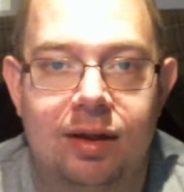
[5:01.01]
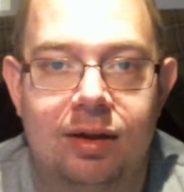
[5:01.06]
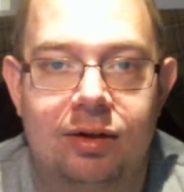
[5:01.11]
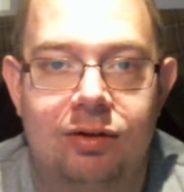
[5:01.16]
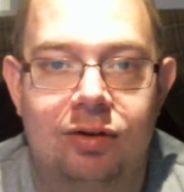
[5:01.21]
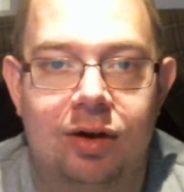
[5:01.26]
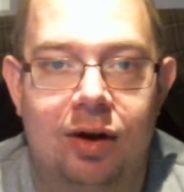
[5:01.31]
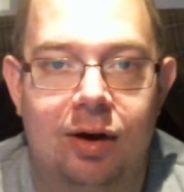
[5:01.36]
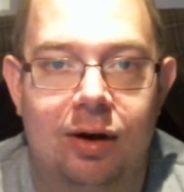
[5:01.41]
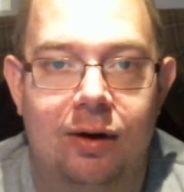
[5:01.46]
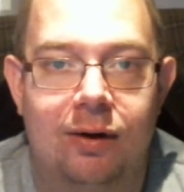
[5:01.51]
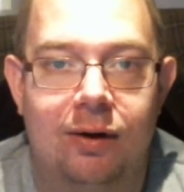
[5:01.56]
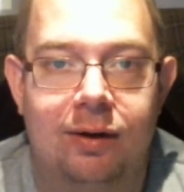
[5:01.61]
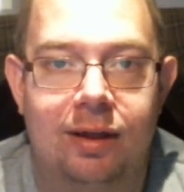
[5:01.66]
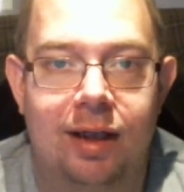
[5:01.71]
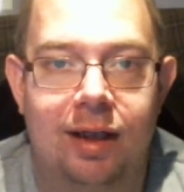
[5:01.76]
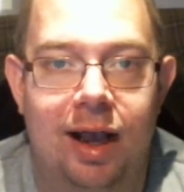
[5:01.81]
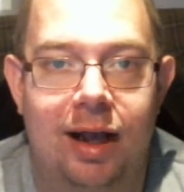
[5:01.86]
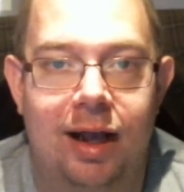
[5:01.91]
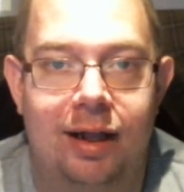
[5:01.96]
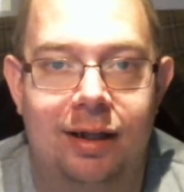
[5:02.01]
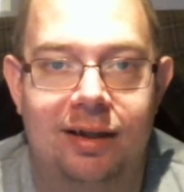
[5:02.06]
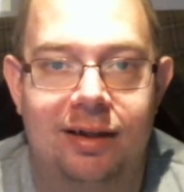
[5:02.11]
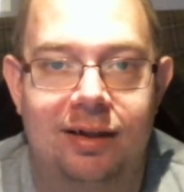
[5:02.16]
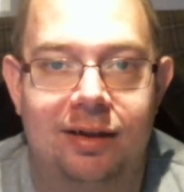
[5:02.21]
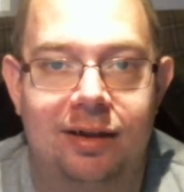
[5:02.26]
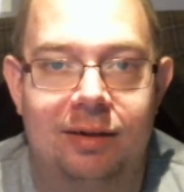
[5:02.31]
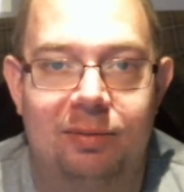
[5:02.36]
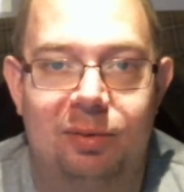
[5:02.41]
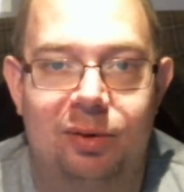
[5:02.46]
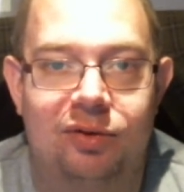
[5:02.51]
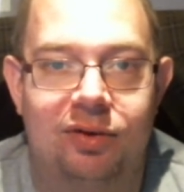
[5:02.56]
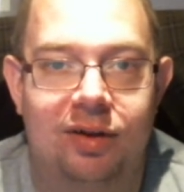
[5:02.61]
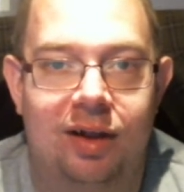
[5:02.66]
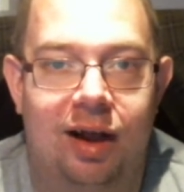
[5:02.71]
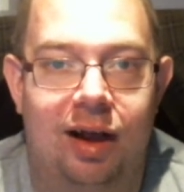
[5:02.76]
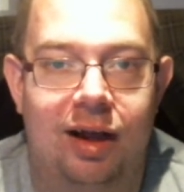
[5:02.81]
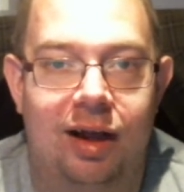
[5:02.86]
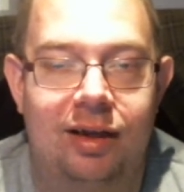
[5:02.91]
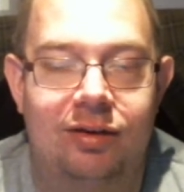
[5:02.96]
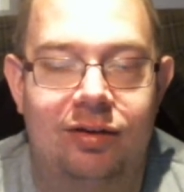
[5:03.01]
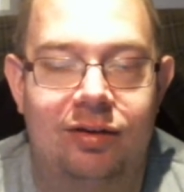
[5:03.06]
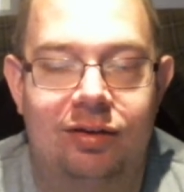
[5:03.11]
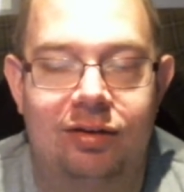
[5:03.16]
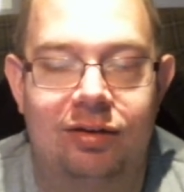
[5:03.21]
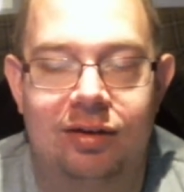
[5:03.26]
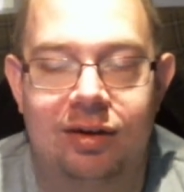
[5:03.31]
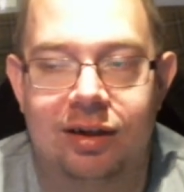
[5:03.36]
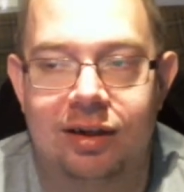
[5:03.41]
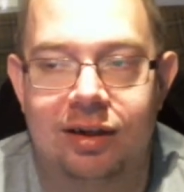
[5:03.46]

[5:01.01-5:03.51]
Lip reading: So yeah, that was nice.